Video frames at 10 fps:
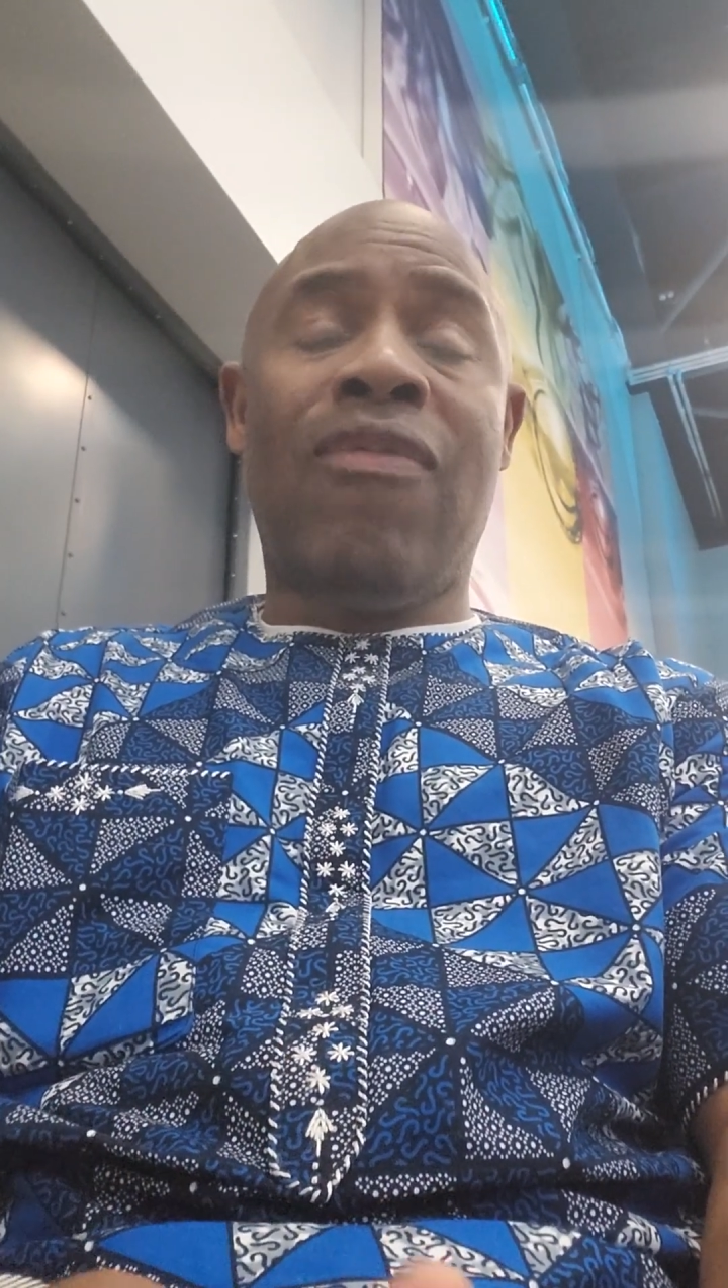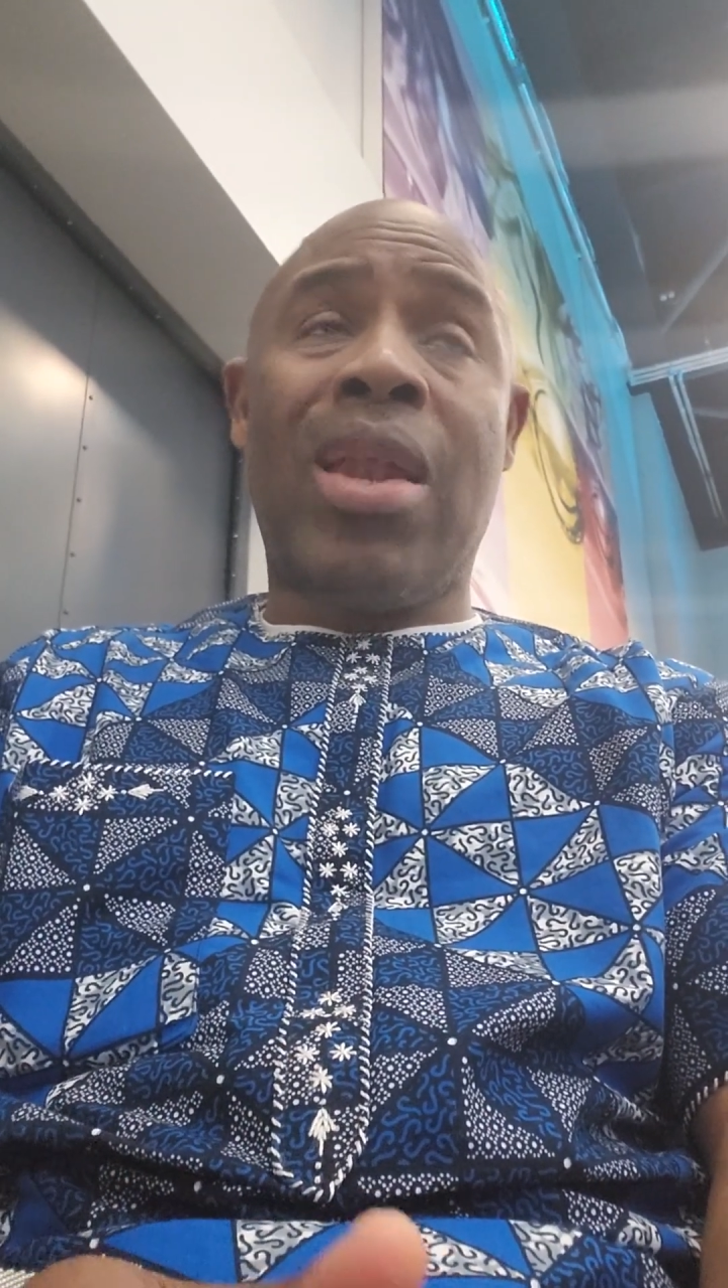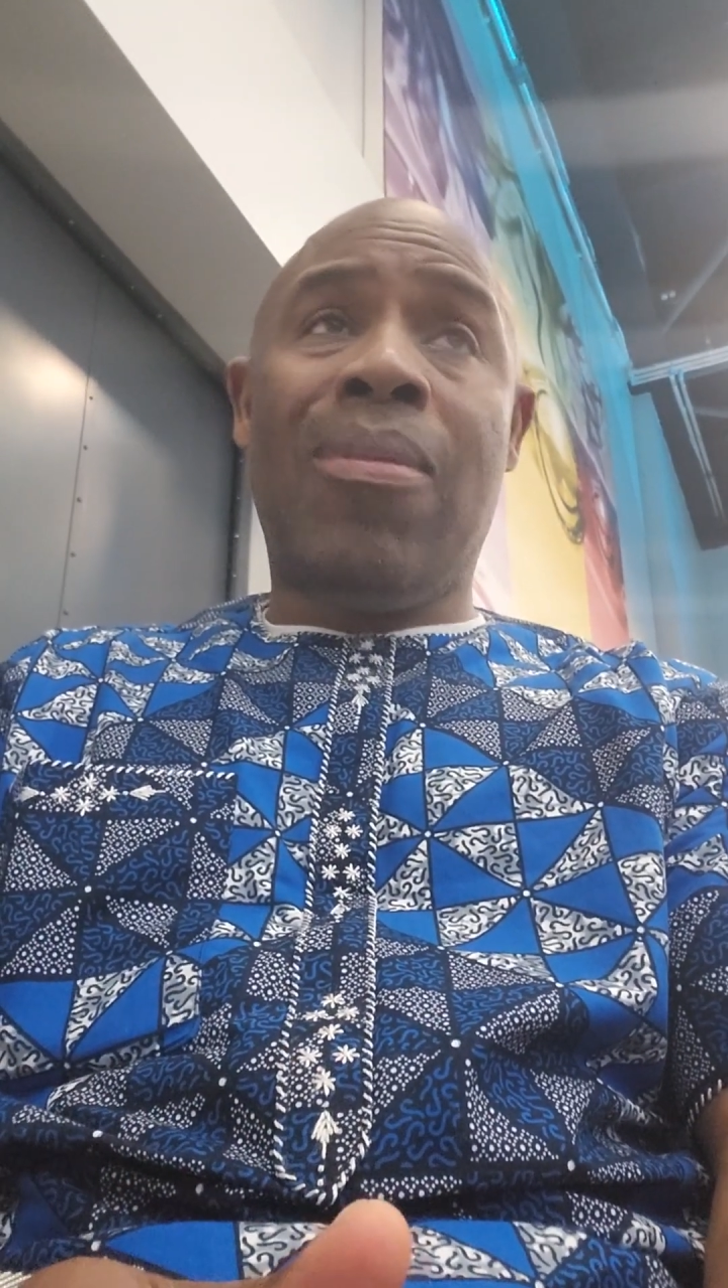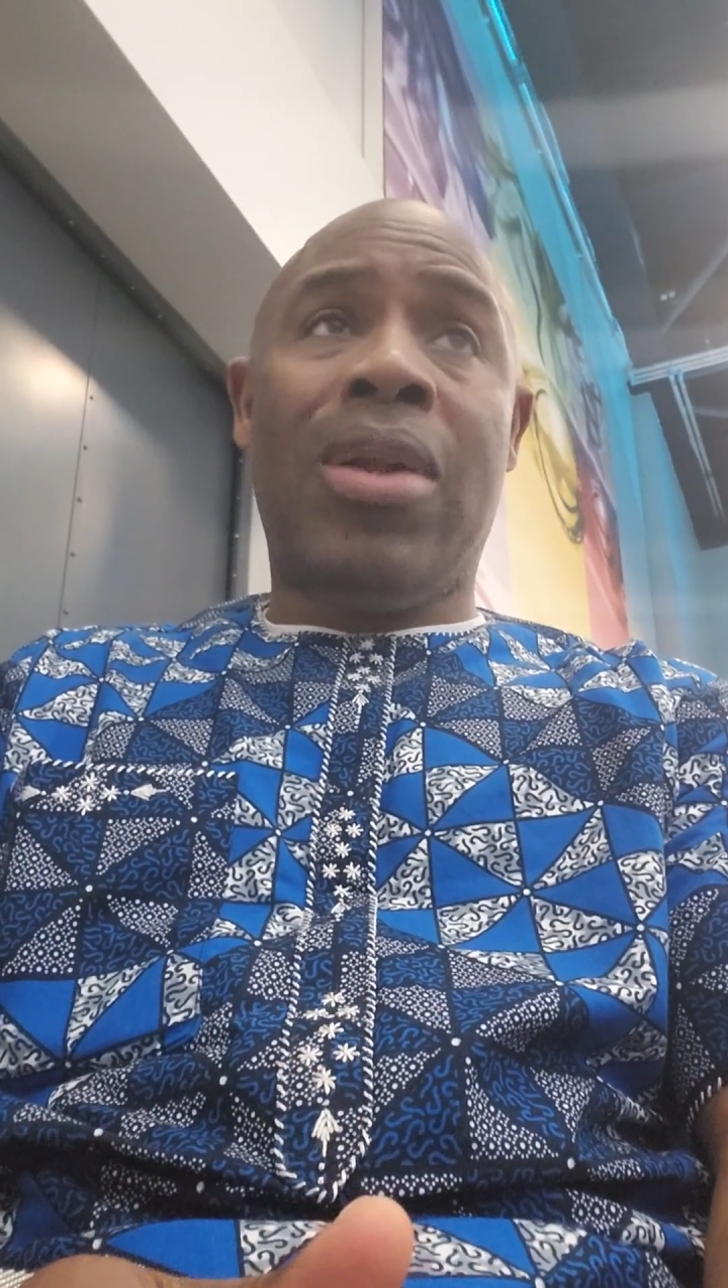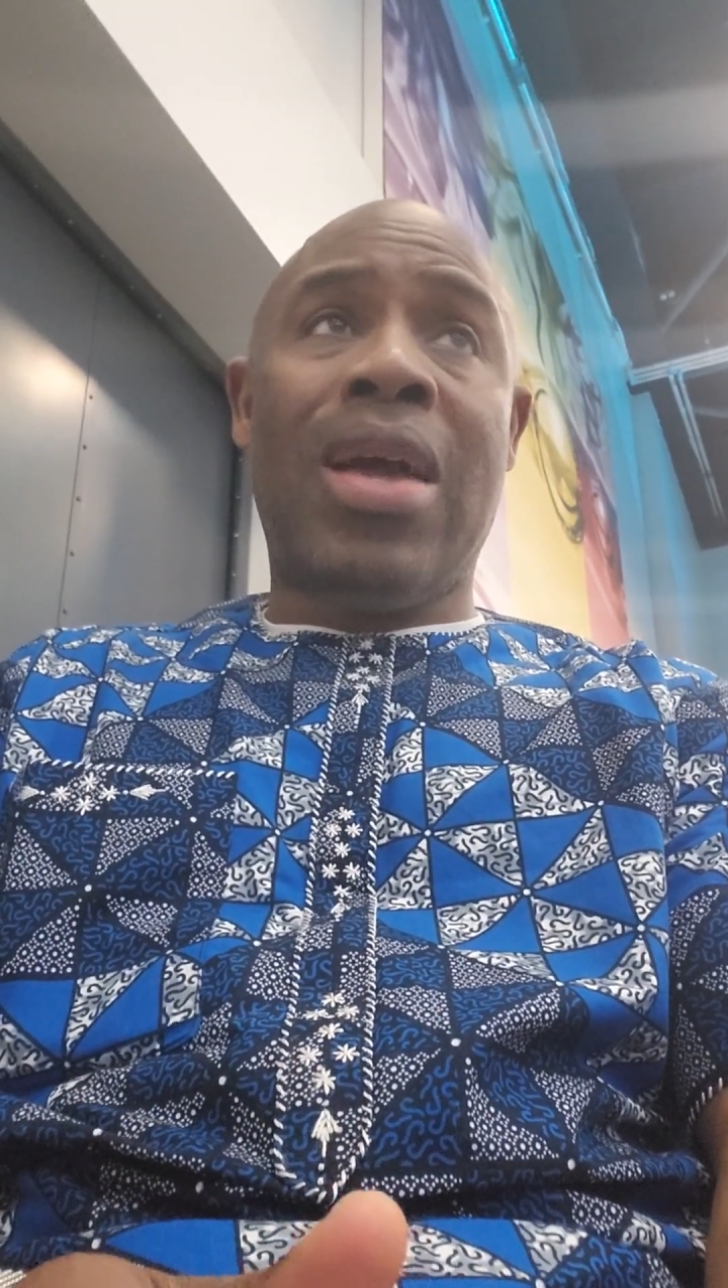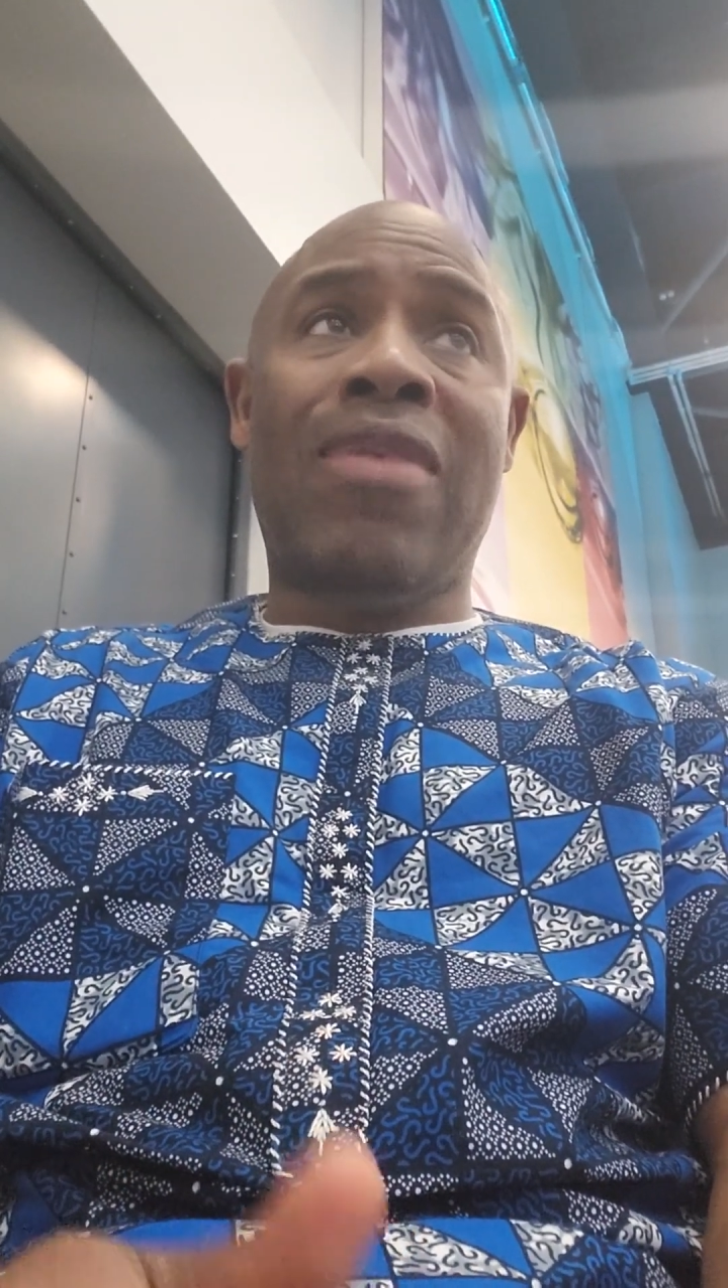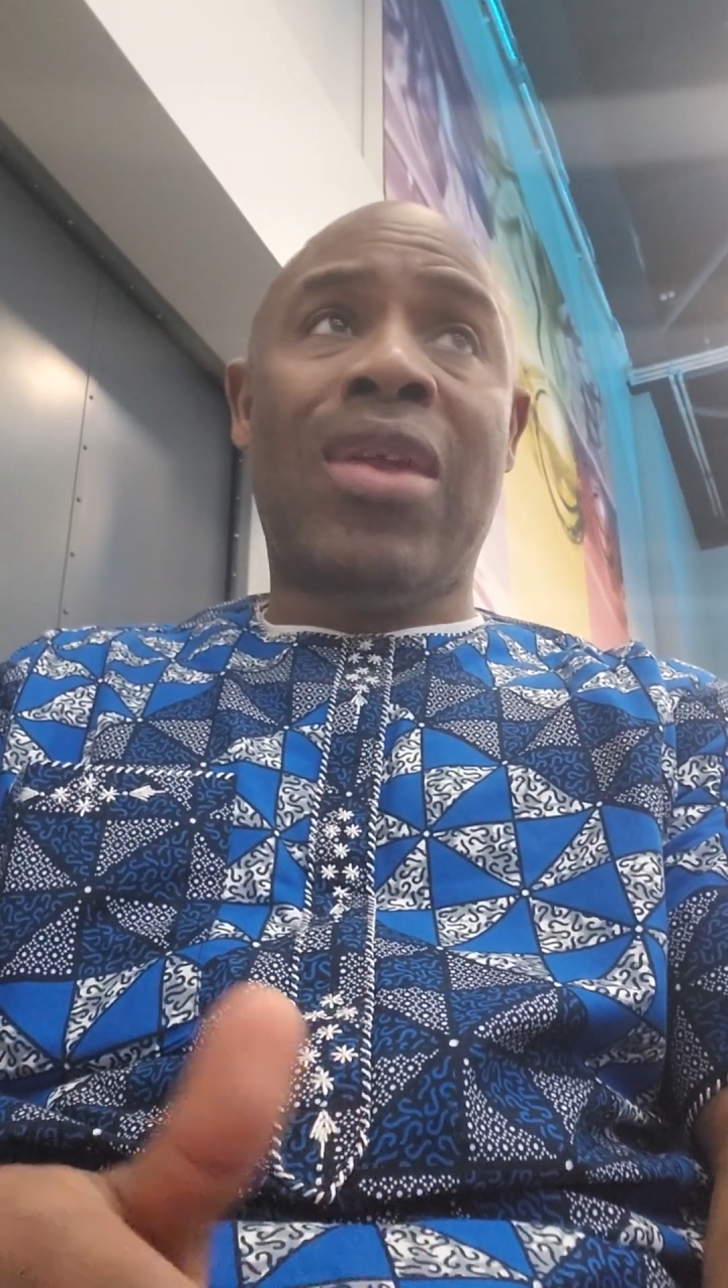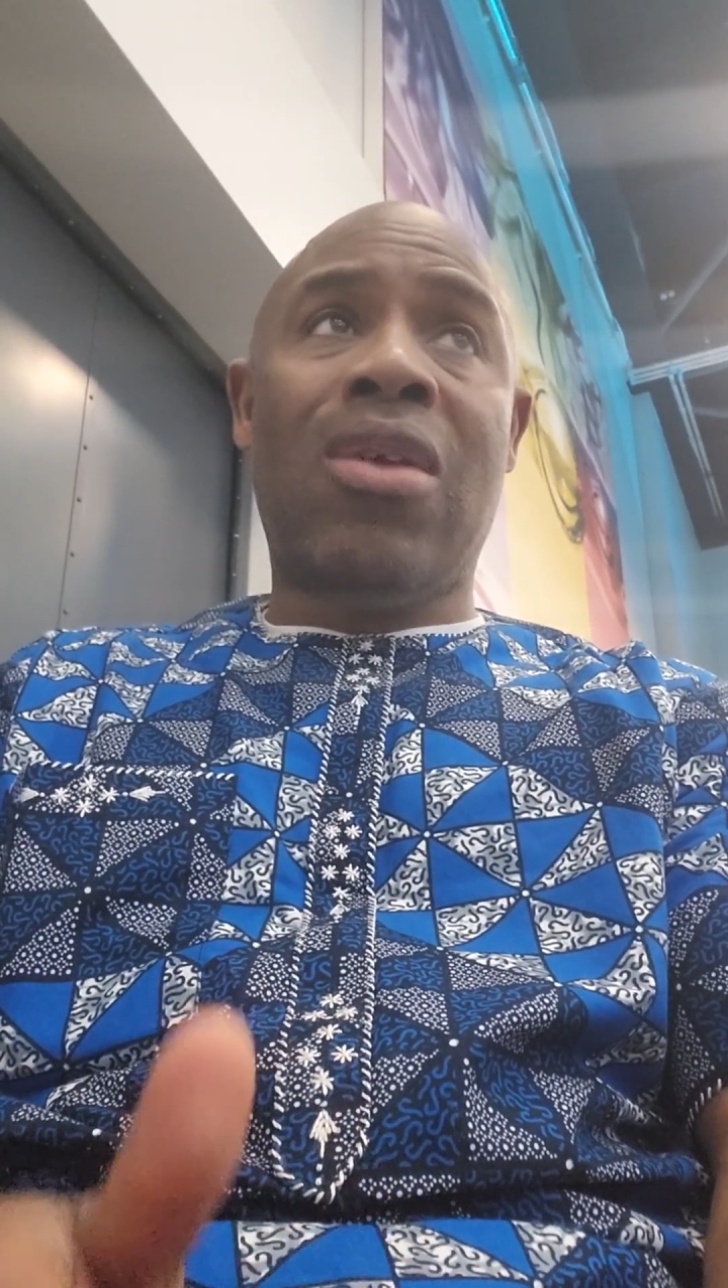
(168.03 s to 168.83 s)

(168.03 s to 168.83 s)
If anybody has